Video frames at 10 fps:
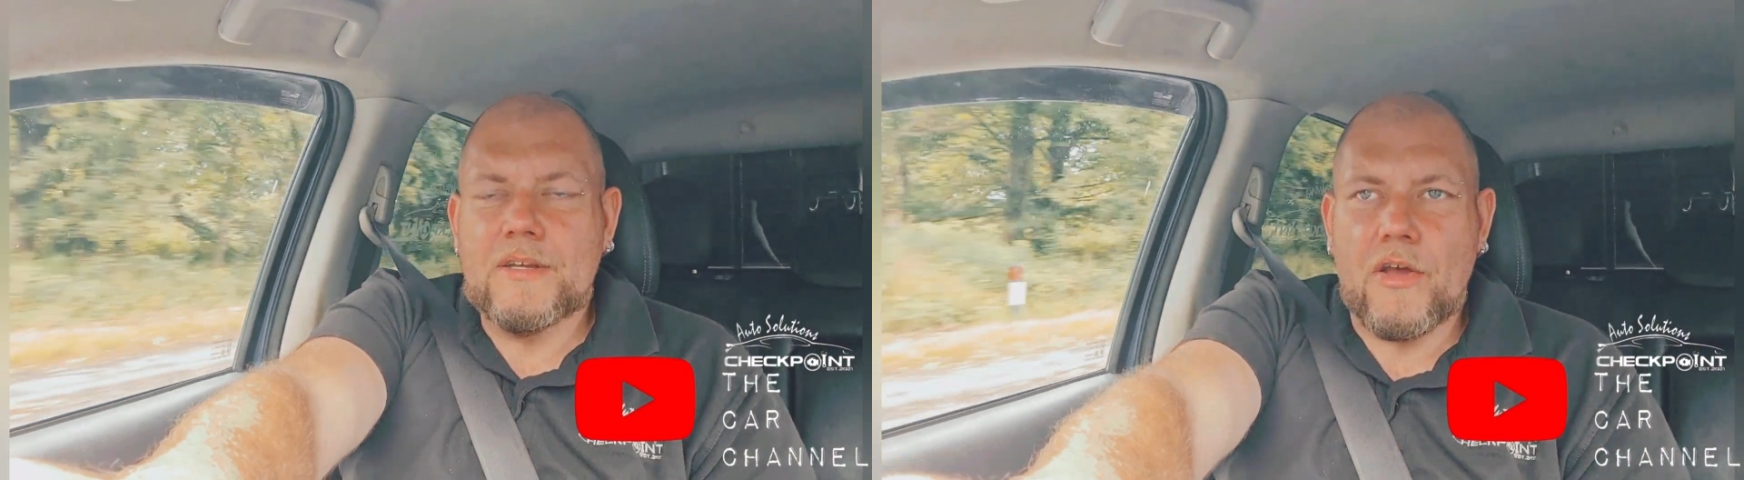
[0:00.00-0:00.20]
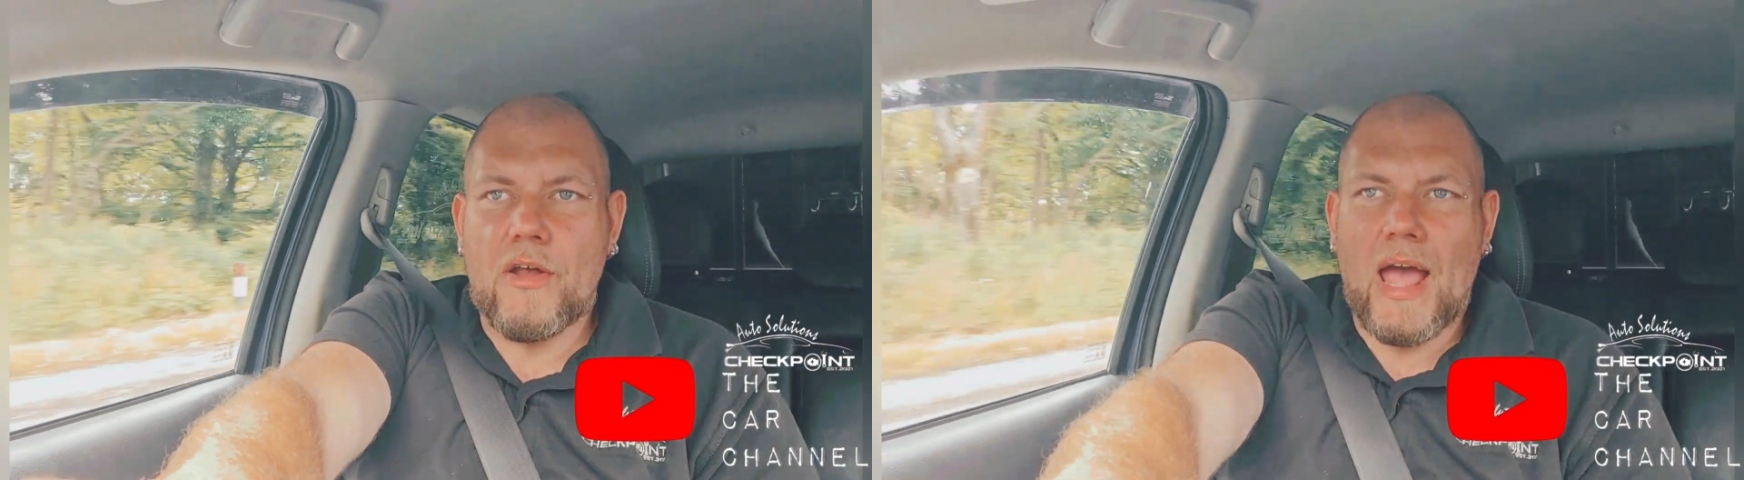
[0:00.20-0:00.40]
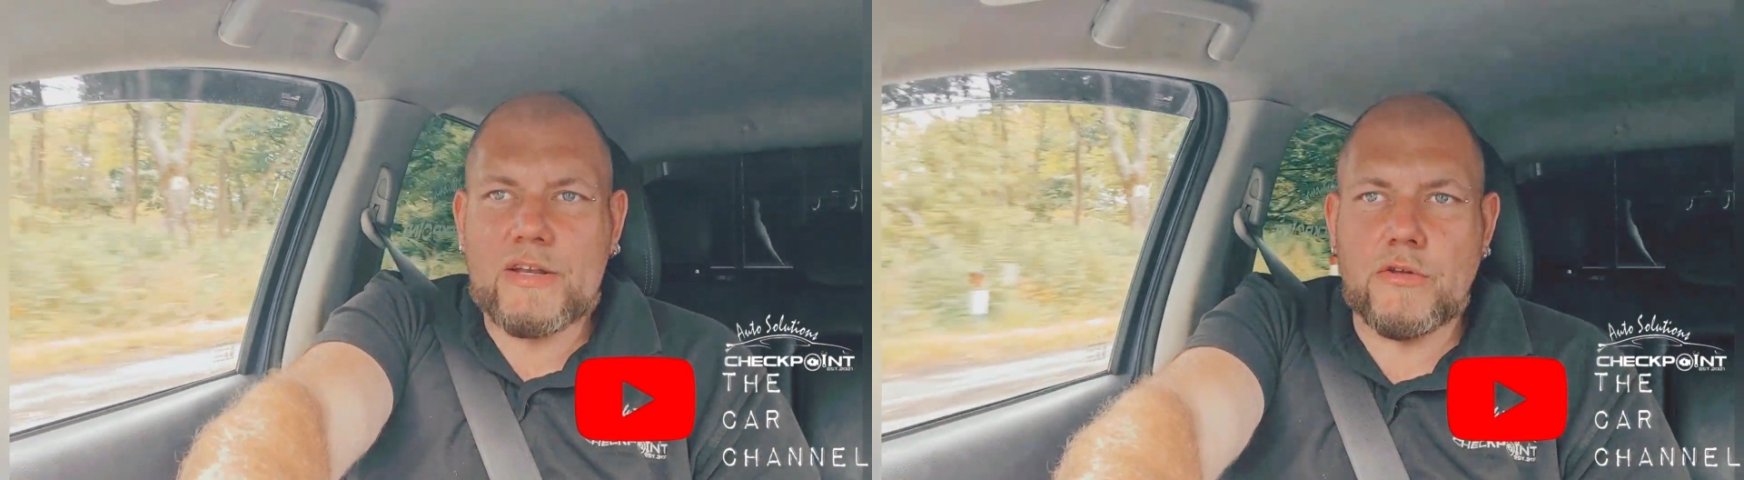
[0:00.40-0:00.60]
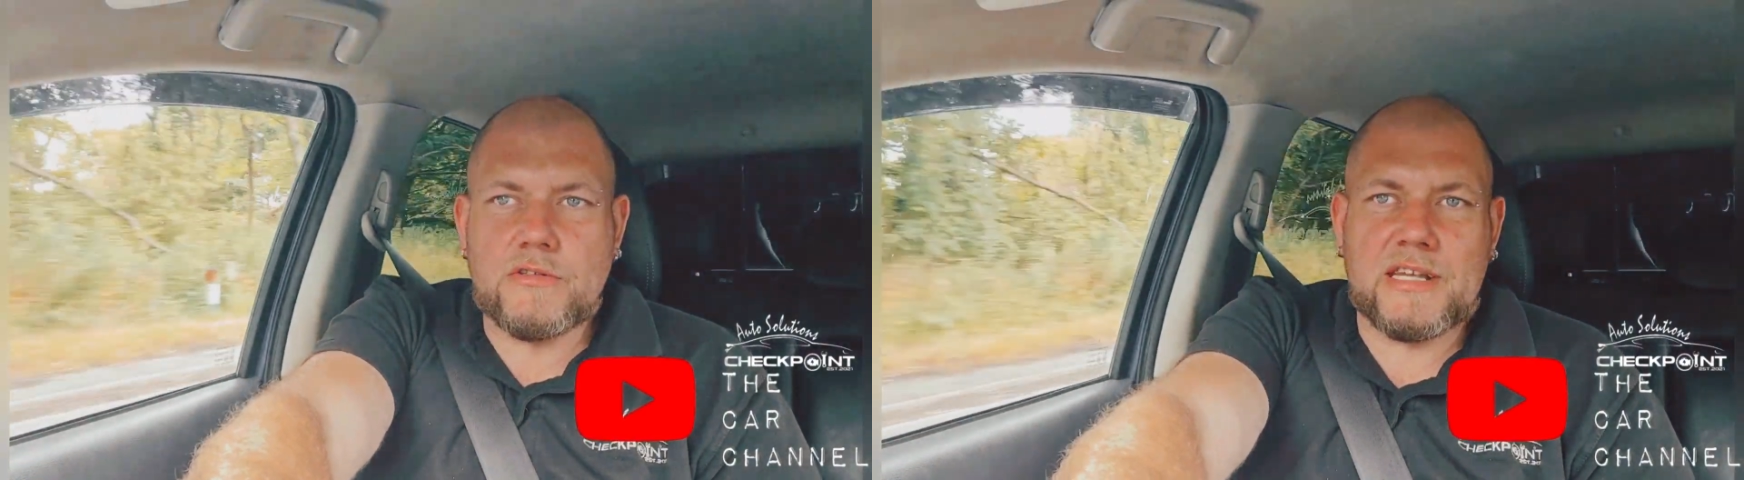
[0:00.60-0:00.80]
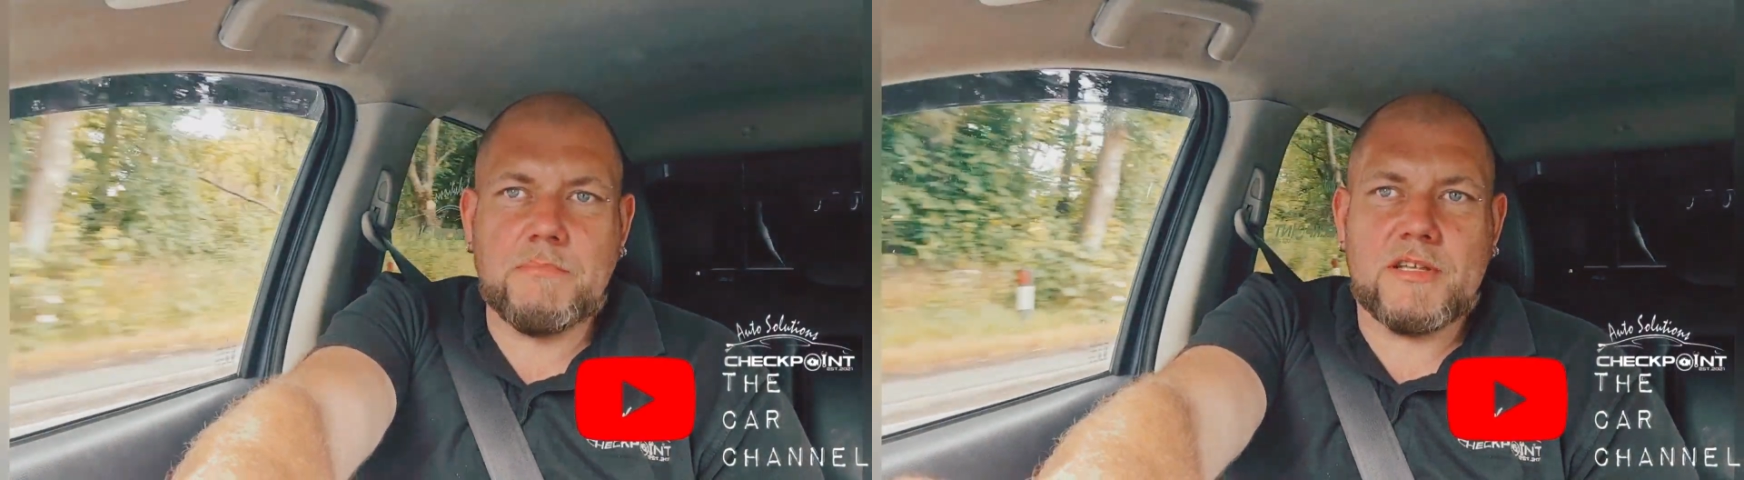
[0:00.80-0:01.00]
Now I
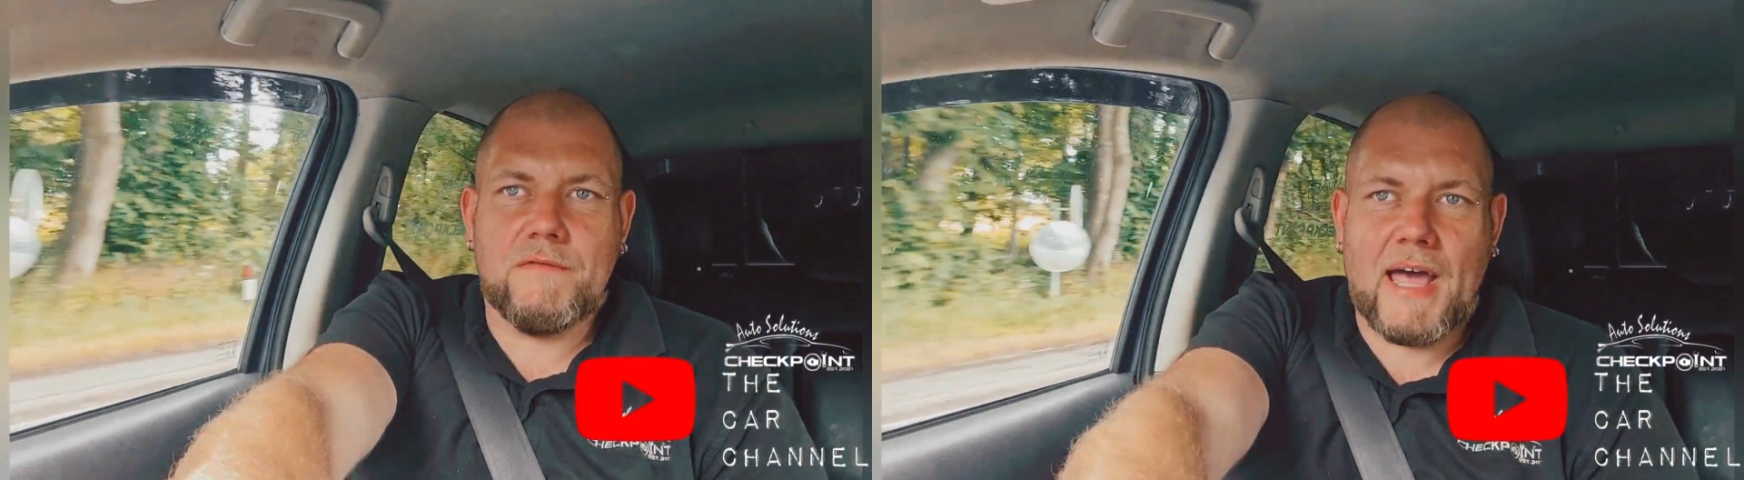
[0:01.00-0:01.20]
couldn't seem to